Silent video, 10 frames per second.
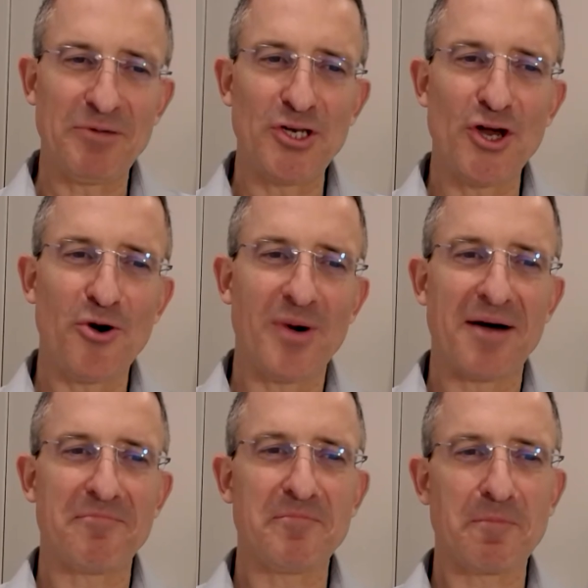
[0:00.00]
Yeah, you
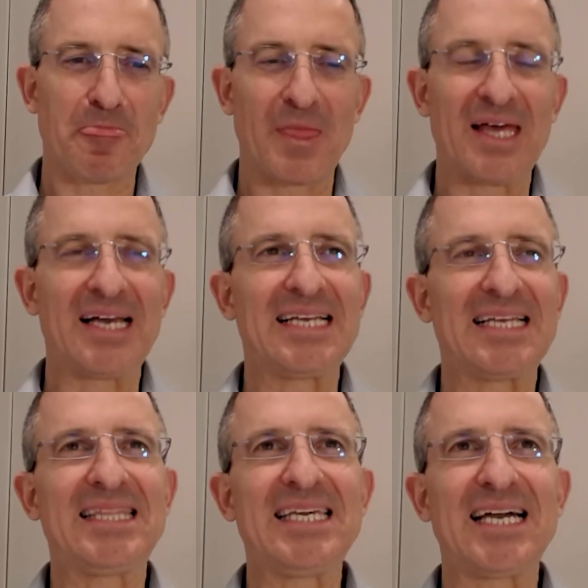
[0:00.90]
know, um,
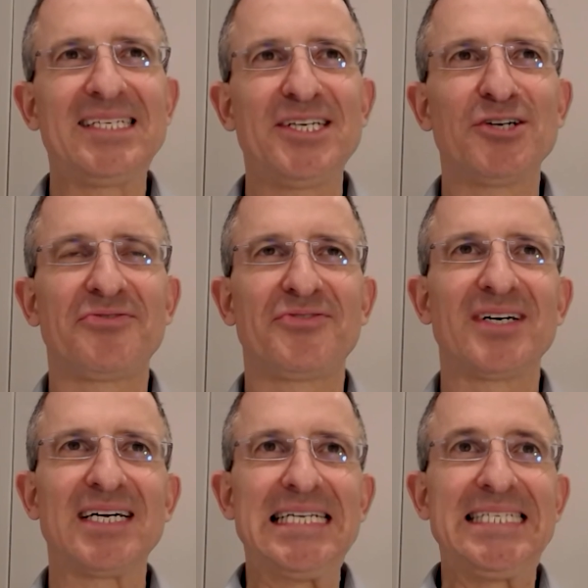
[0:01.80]
the idea
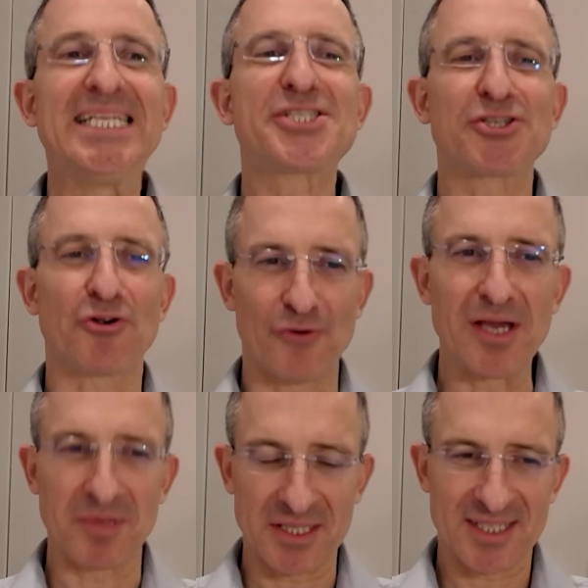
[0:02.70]
of uh,
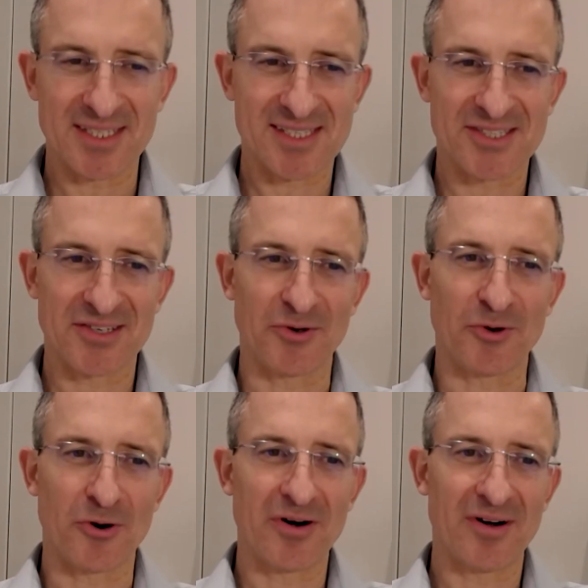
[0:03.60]
disagreeableness
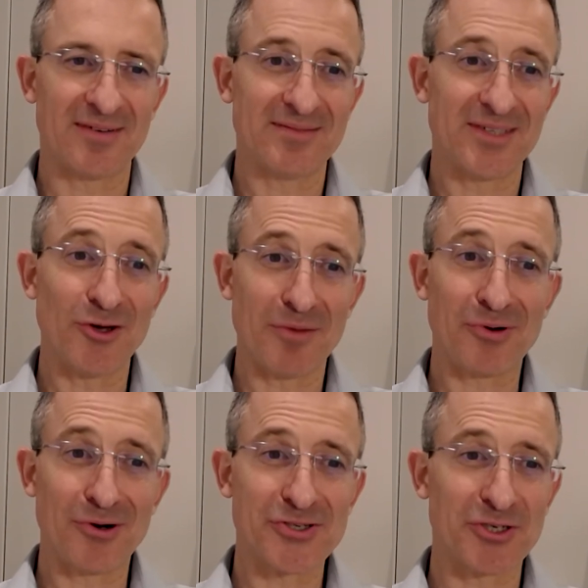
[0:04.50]
or you know
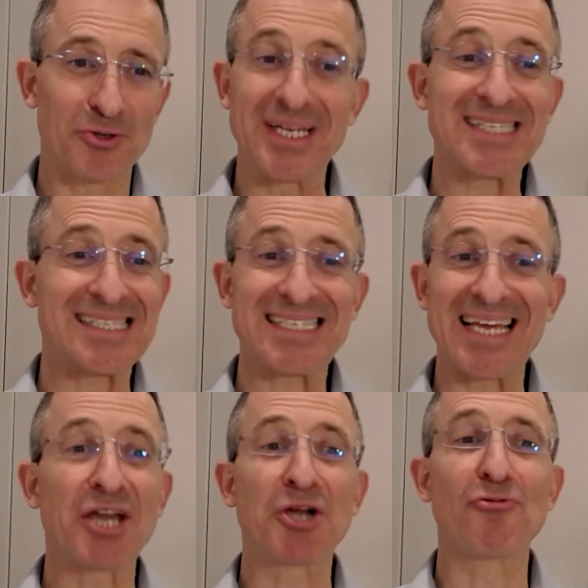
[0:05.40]
a person who
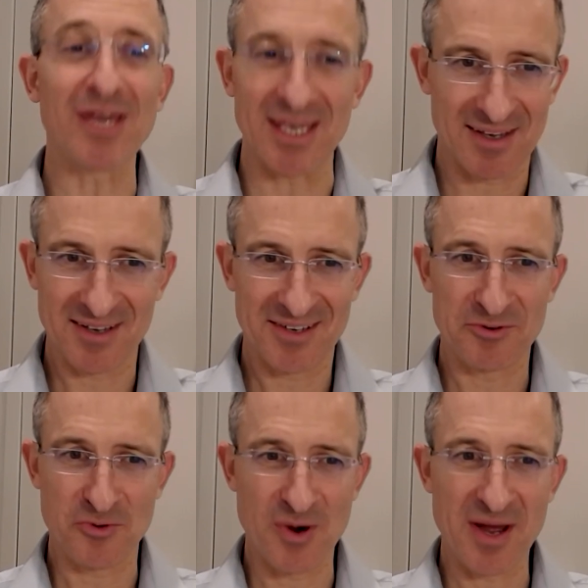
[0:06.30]
doesn't agree
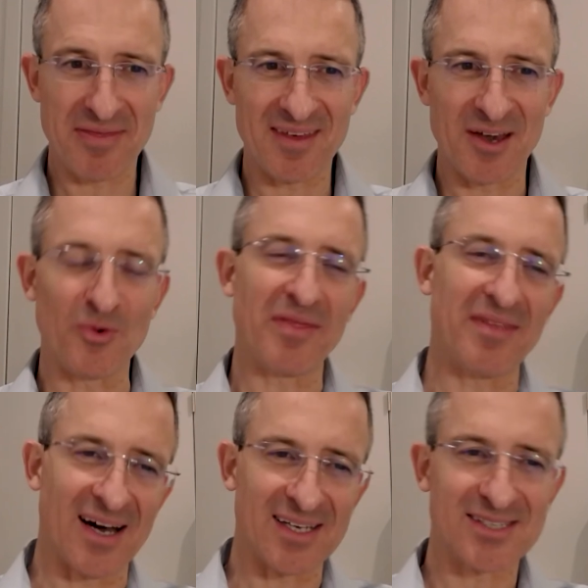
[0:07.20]
with uh,
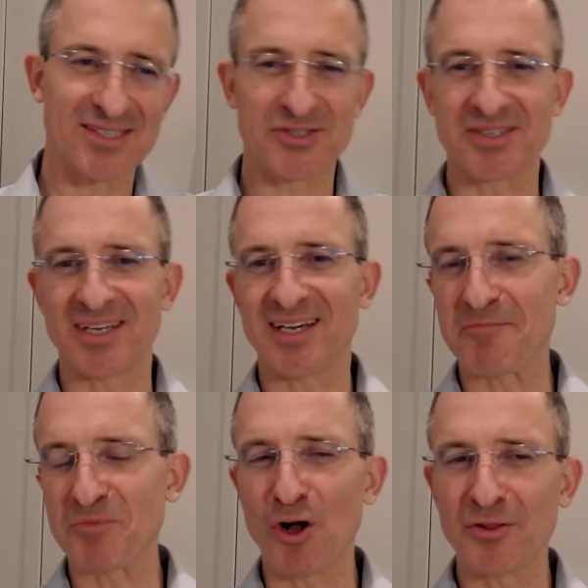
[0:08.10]
with us
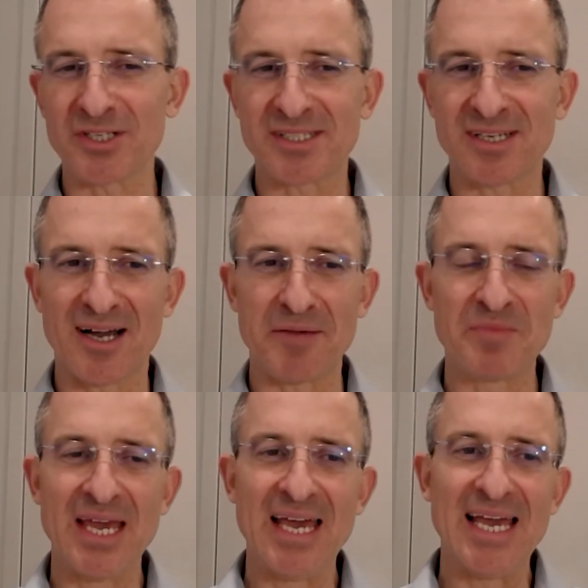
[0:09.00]
uh, all the
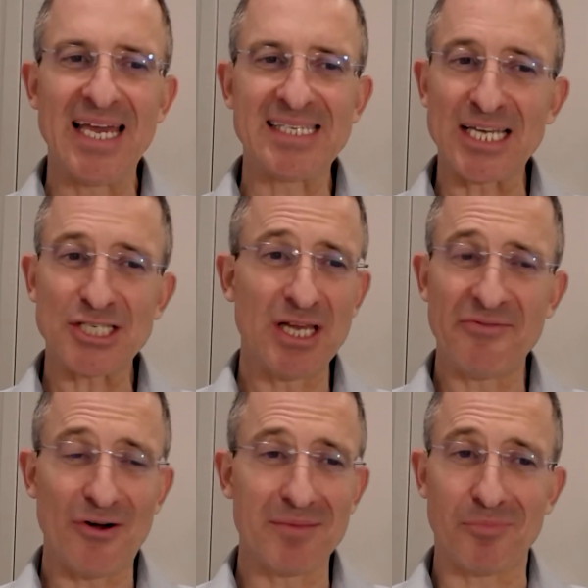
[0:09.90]
time is
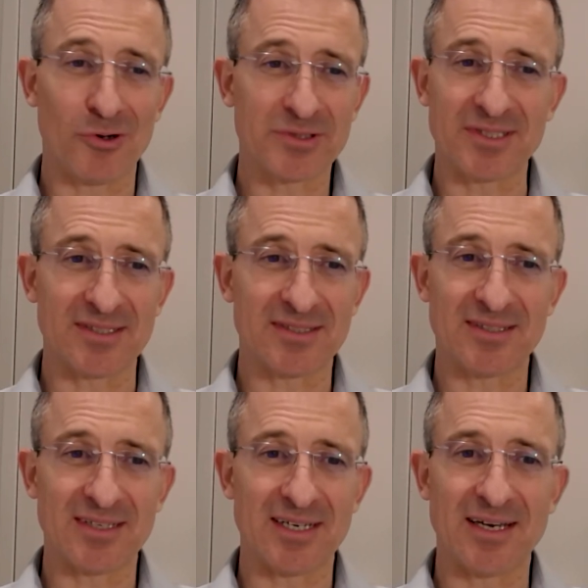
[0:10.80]
actually a very
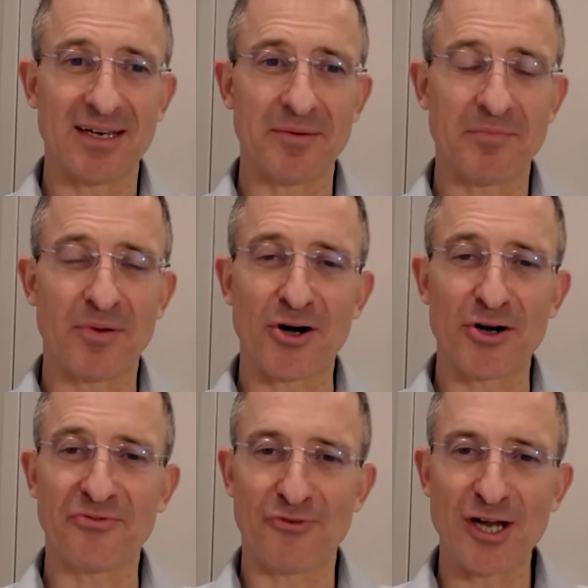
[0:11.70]
important uh,
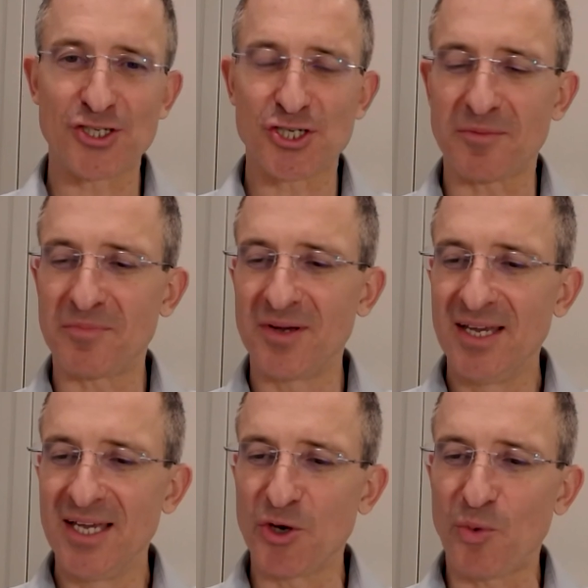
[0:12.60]
part of friendship.
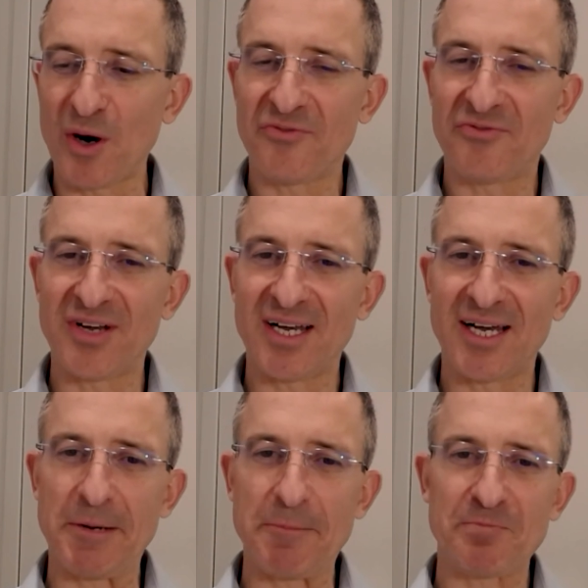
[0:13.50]
You know, one of
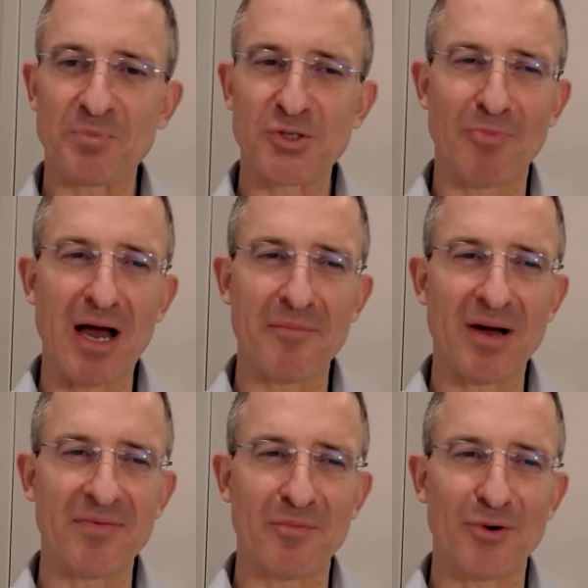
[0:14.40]
um, to my
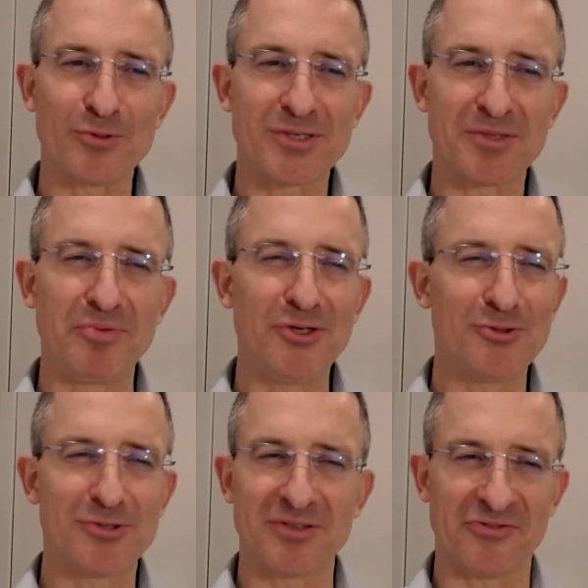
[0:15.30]
mind the most
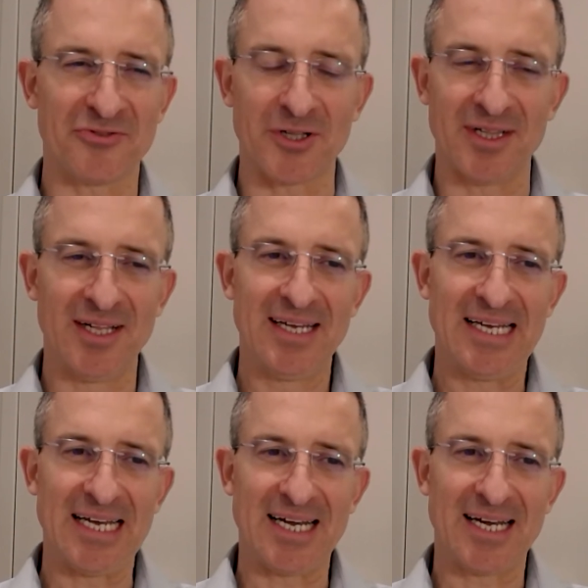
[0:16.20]
beautiful
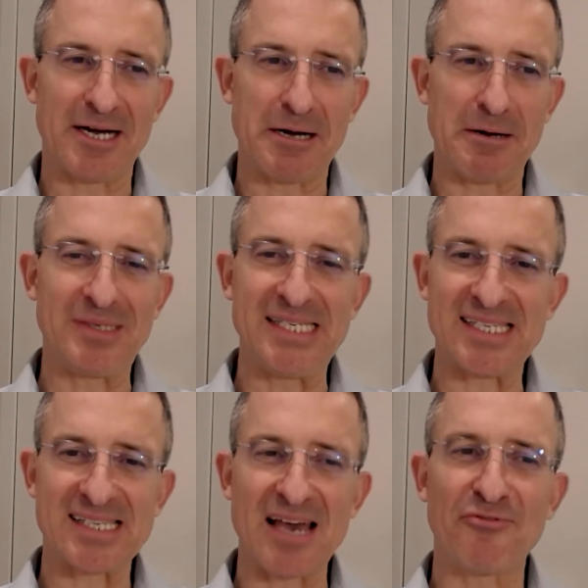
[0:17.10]
uh,
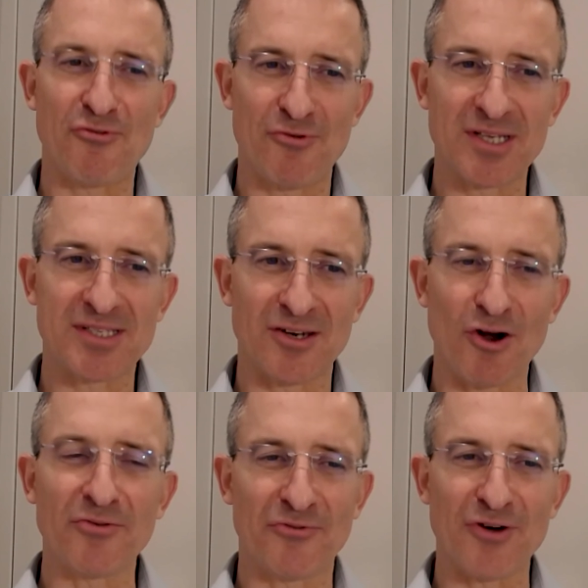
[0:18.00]
pieces ever
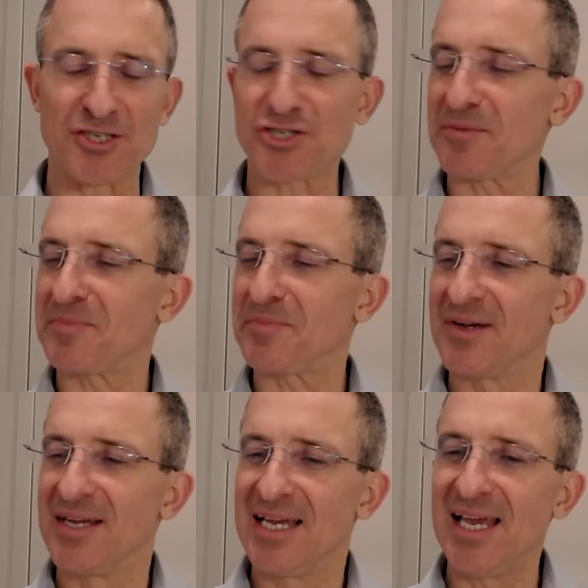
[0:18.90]
written on friendship
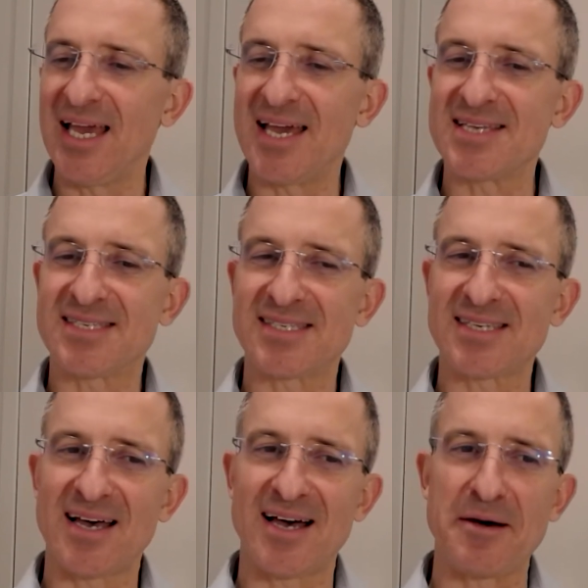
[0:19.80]

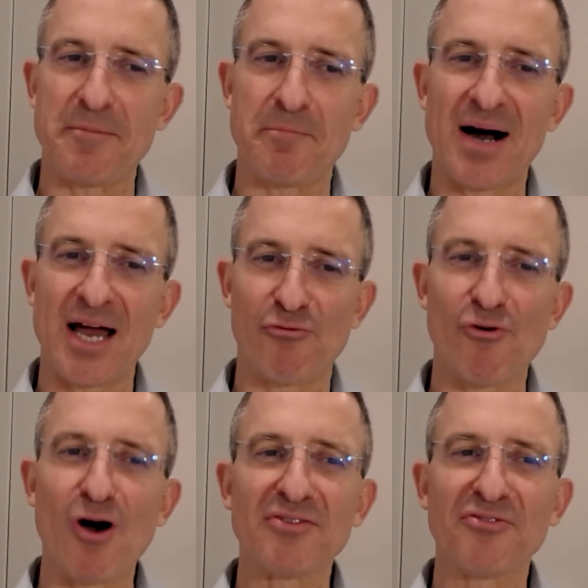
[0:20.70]
is uh, by
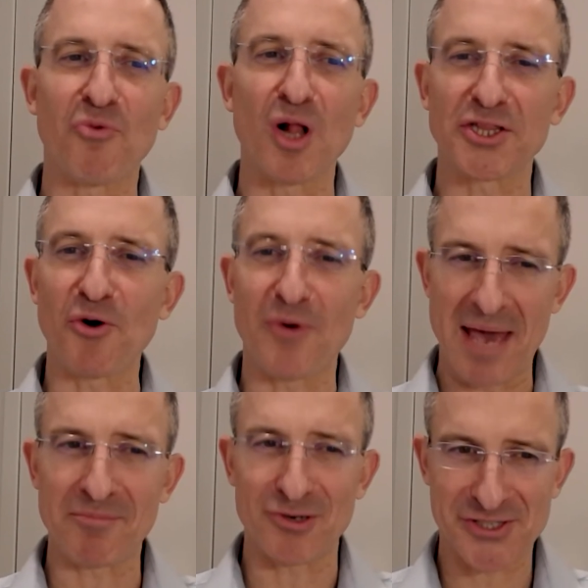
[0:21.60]
Ralph
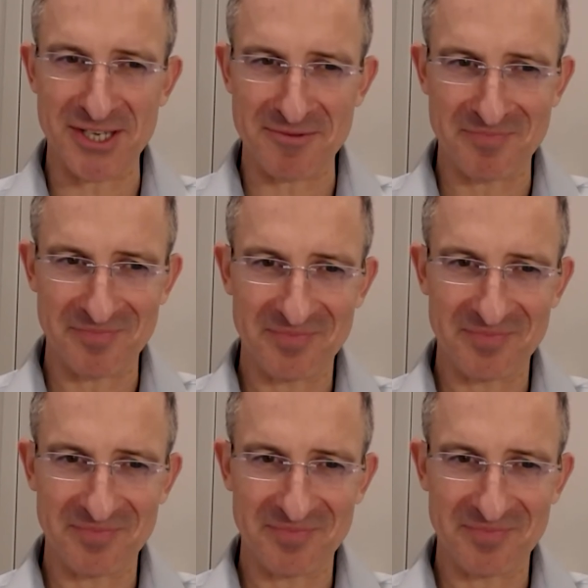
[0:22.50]
Waldo Emerson.